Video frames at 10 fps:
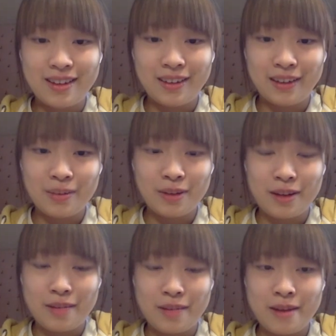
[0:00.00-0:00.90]
the early
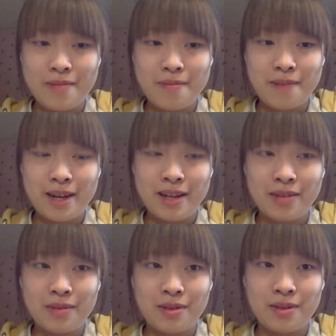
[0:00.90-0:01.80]
morning, my mind
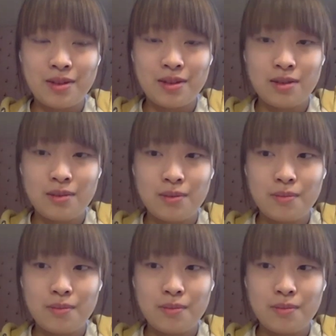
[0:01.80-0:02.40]
was just